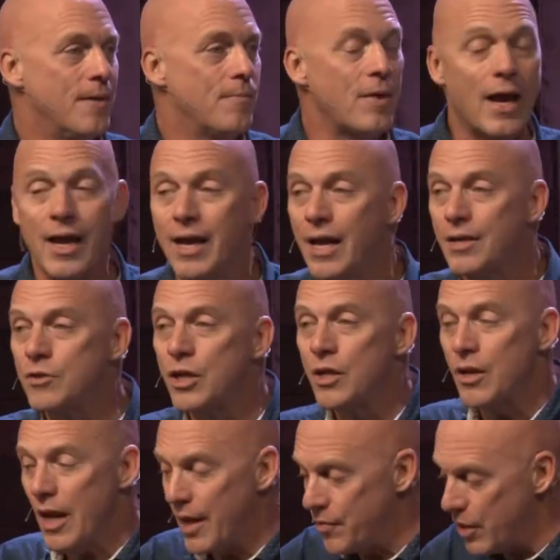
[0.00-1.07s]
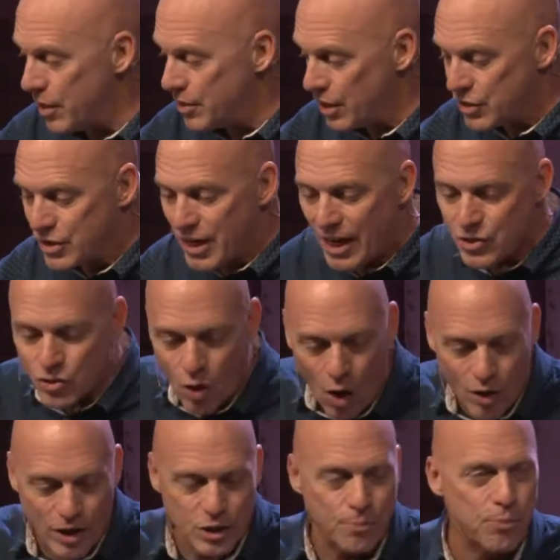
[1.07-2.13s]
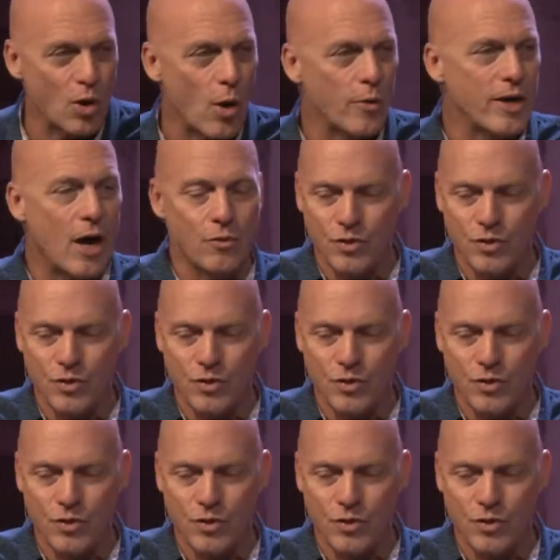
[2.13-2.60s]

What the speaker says: And the dust all gets blown out,